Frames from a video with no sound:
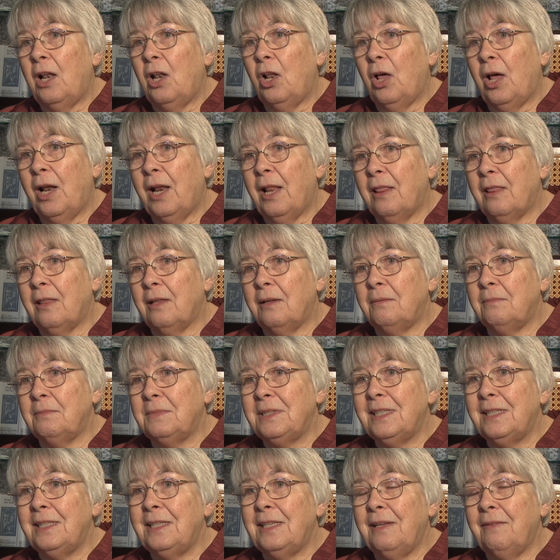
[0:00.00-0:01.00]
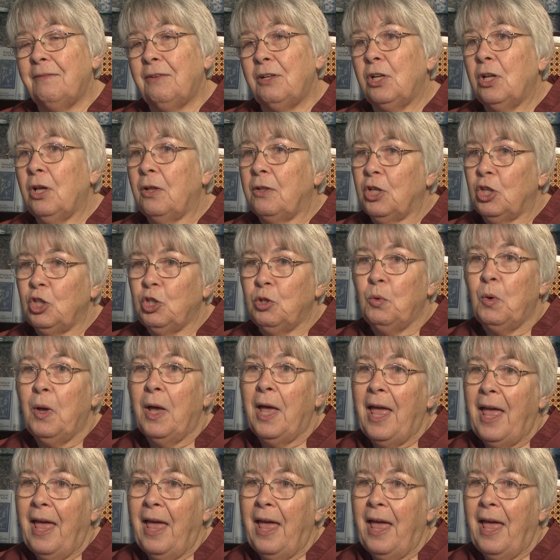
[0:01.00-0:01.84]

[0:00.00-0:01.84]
lot of them didn't even know that you